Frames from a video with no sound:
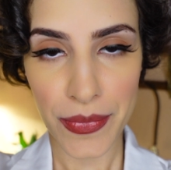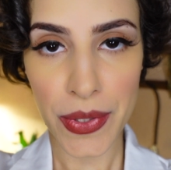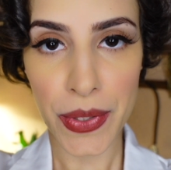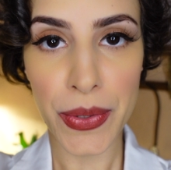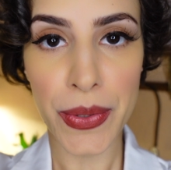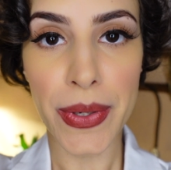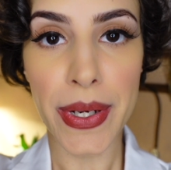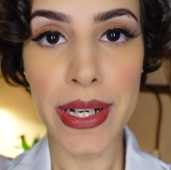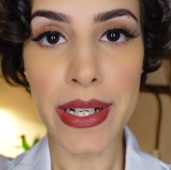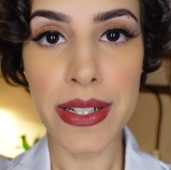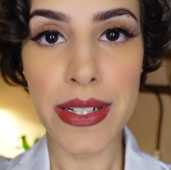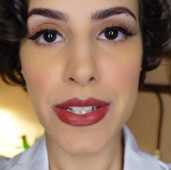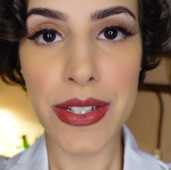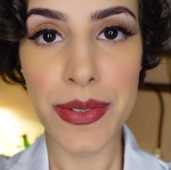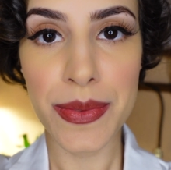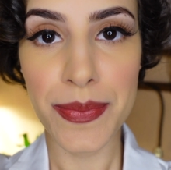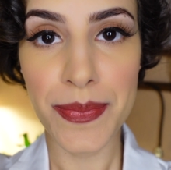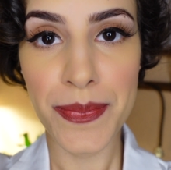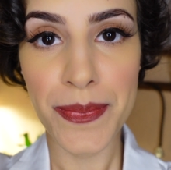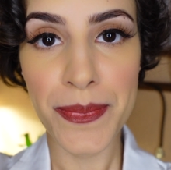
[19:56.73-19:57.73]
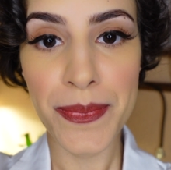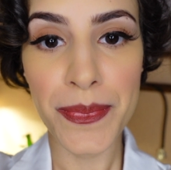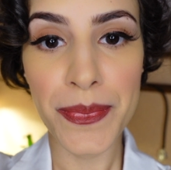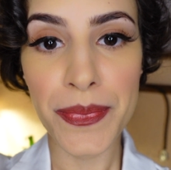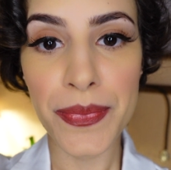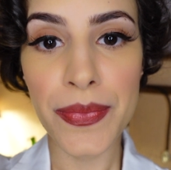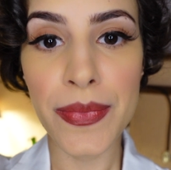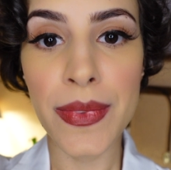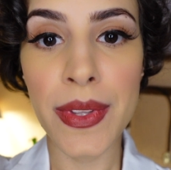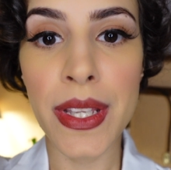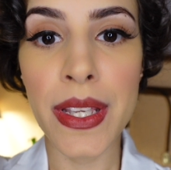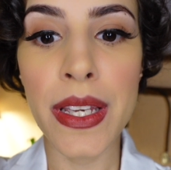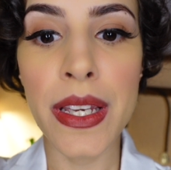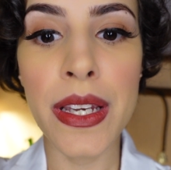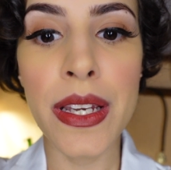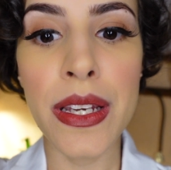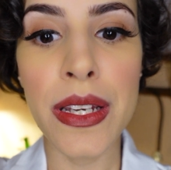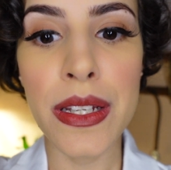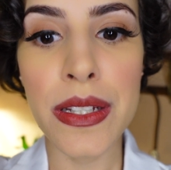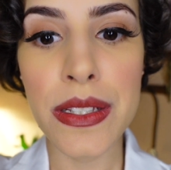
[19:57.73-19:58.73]
Alright.
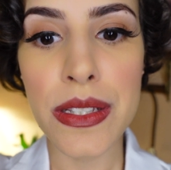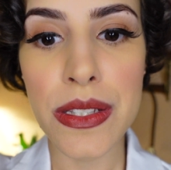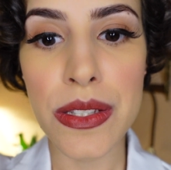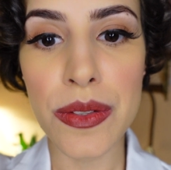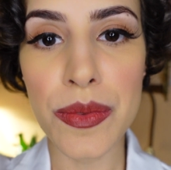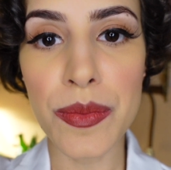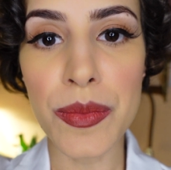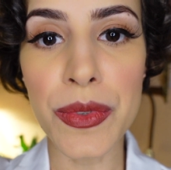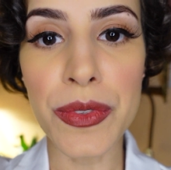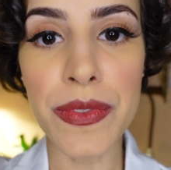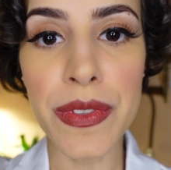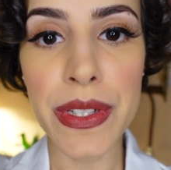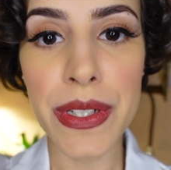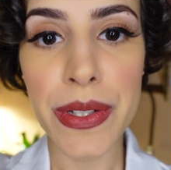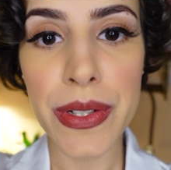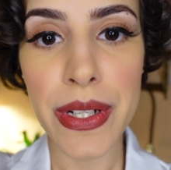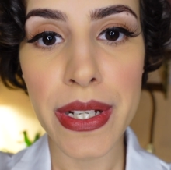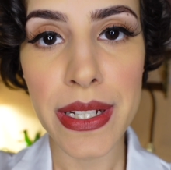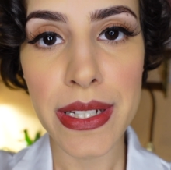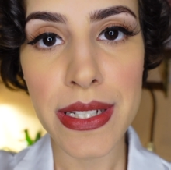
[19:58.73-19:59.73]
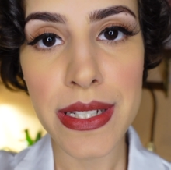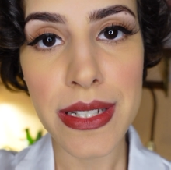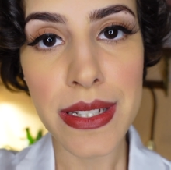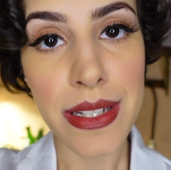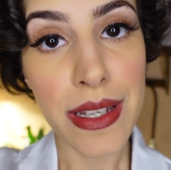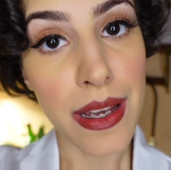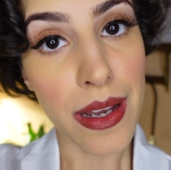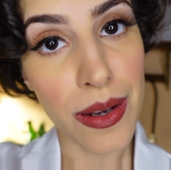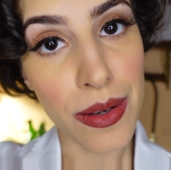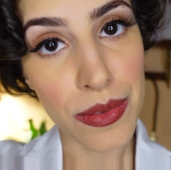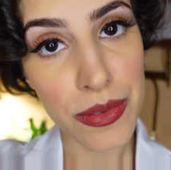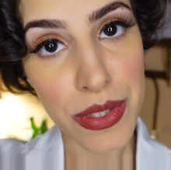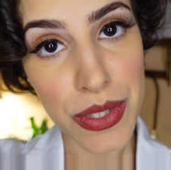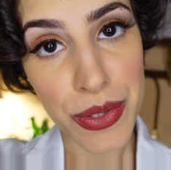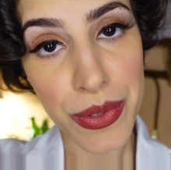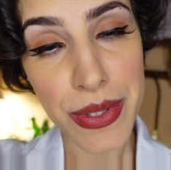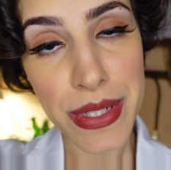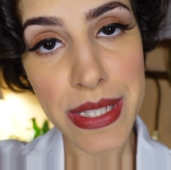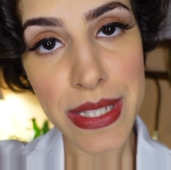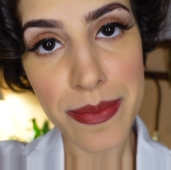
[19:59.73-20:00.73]
So moving your head down
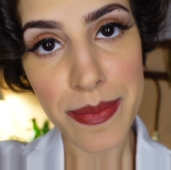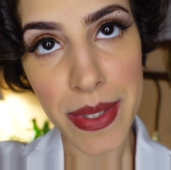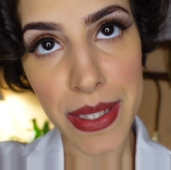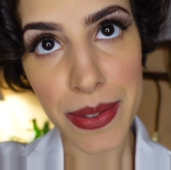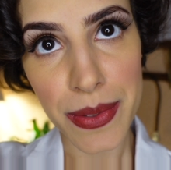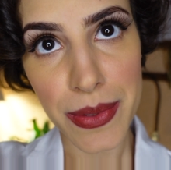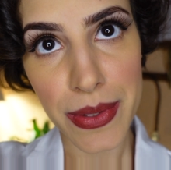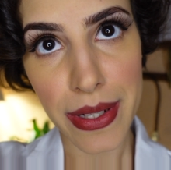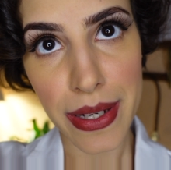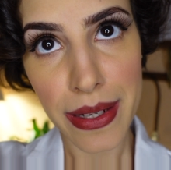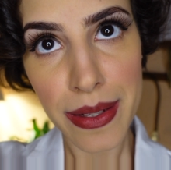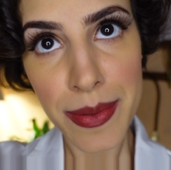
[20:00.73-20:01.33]
towards me, okay?